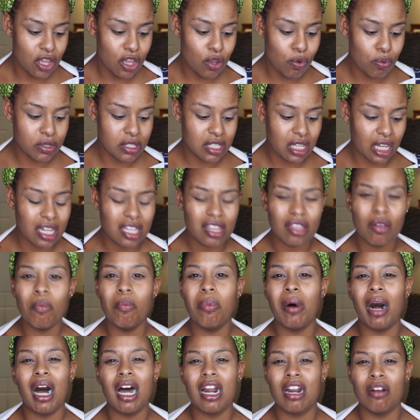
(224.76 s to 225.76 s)
in the
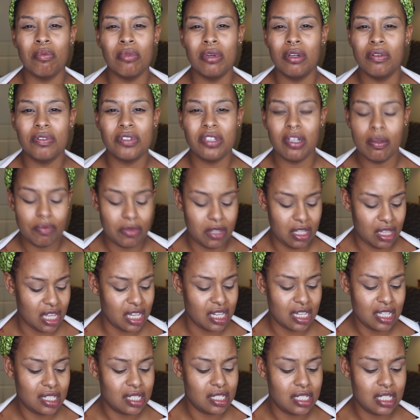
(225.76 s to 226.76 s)
bottom of something.
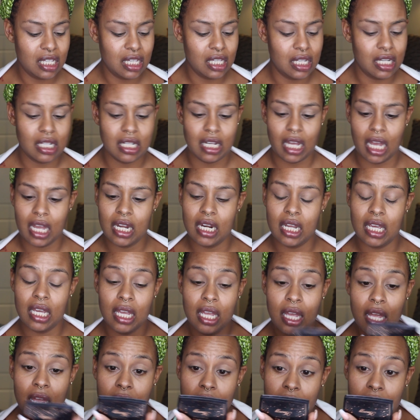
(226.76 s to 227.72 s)
Like, it's teeny tiny.